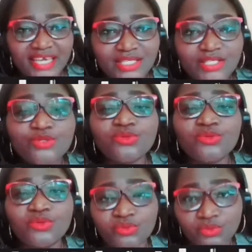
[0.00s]
We get
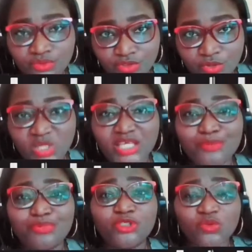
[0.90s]
to,
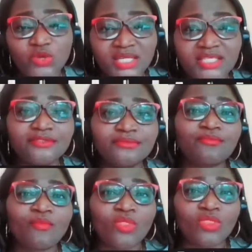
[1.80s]
keep
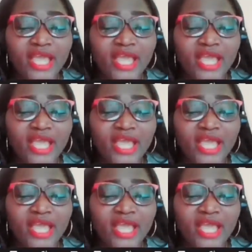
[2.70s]
doing